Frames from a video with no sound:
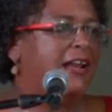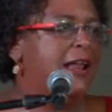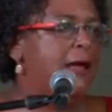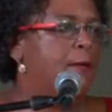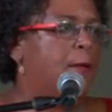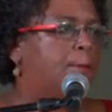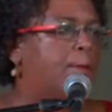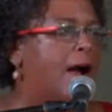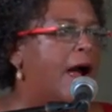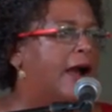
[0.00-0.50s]

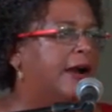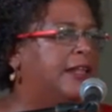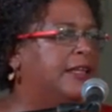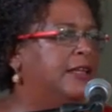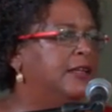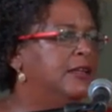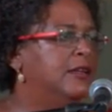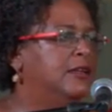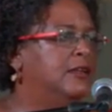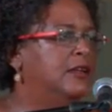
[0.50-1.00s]
Labour
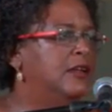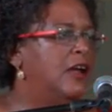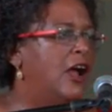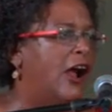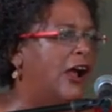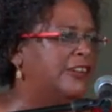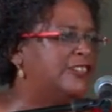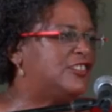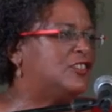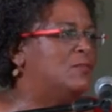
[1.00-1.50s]
Party
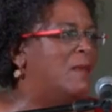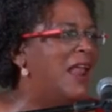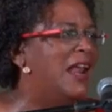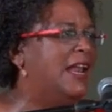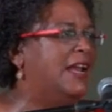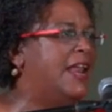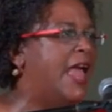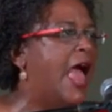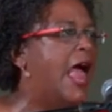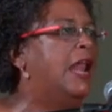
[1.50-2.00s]
are
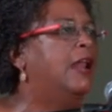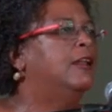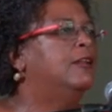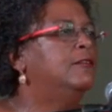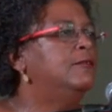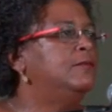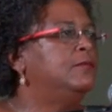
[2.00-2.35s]
smelling hell.